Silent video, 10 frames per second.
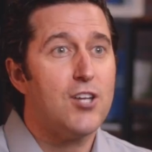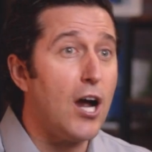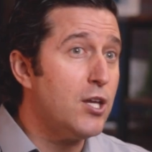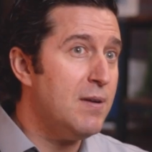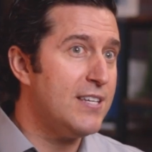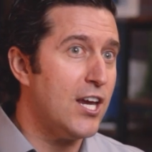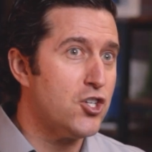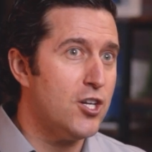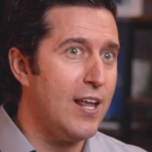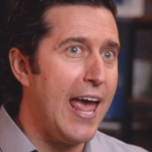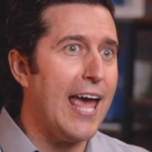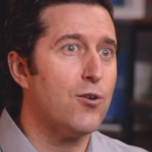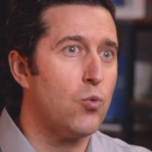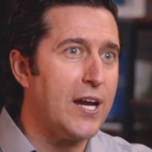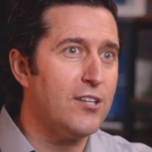Documentation
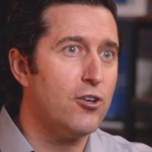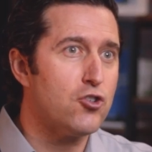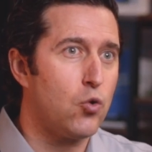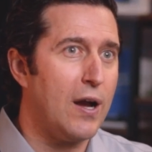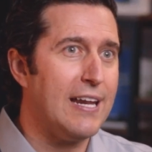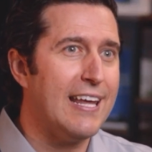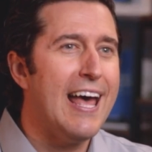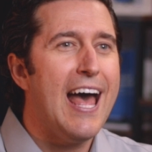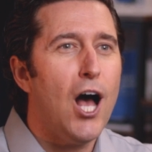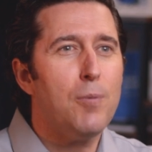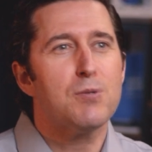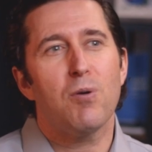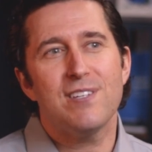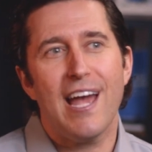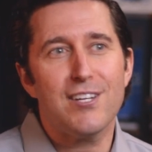and regular training helps
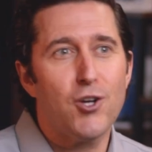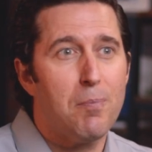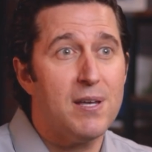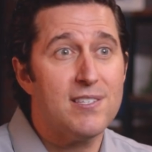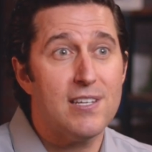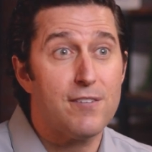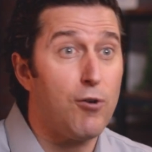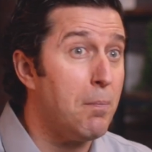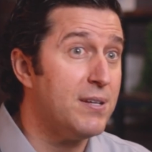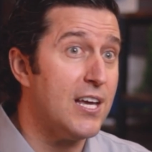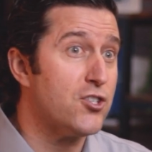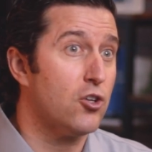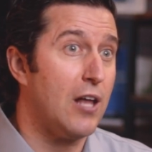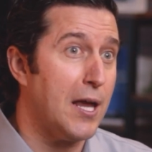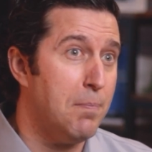protect your business from
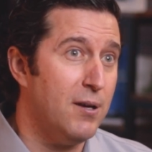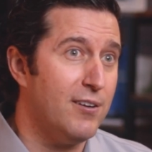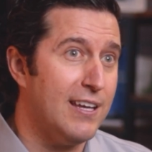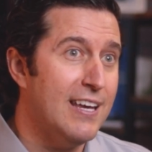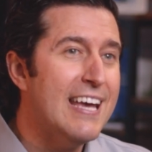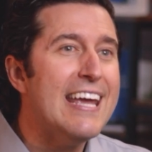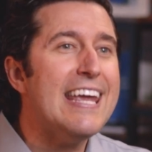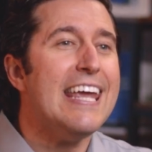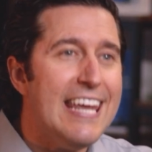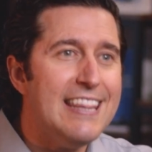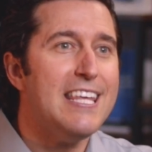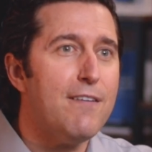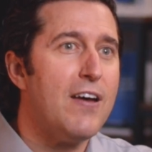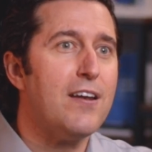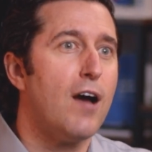potential liability in the
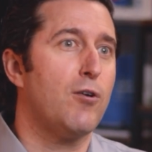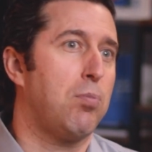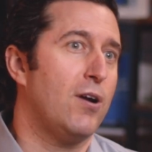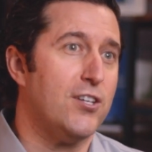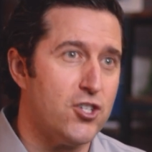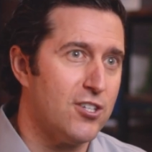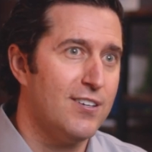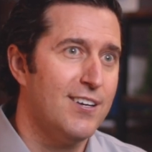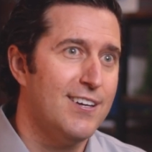event of a breach.